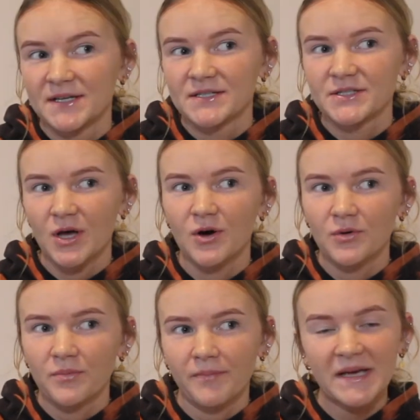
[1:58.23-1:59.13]

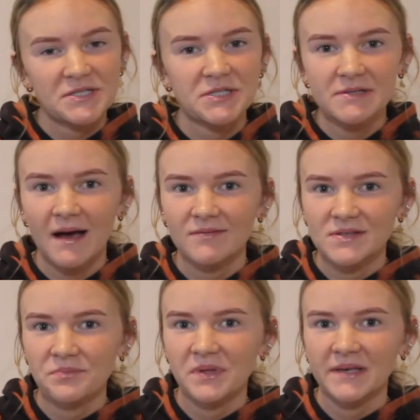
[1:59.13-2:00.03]
So make sure you have
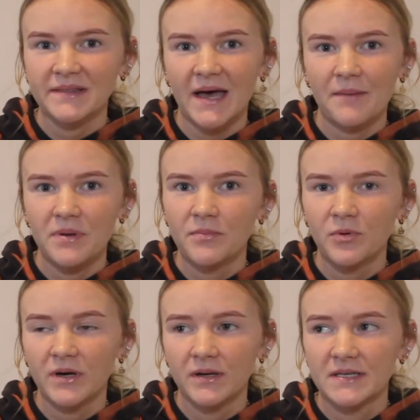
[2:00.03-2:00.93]
something that
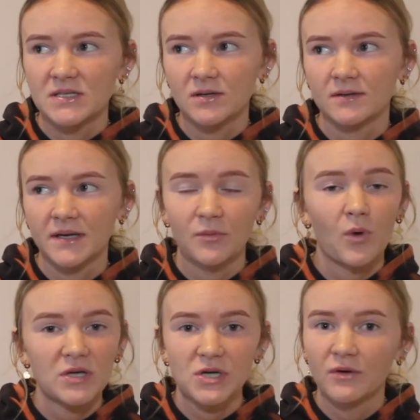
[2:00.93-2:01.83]
people can
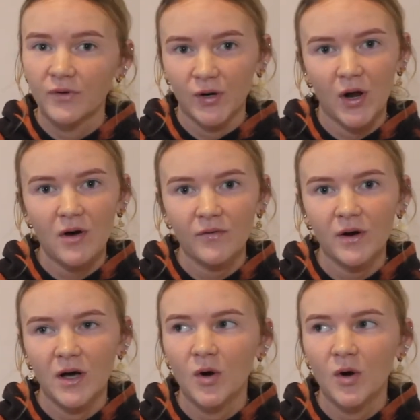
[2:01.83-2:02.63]
watch over and over. A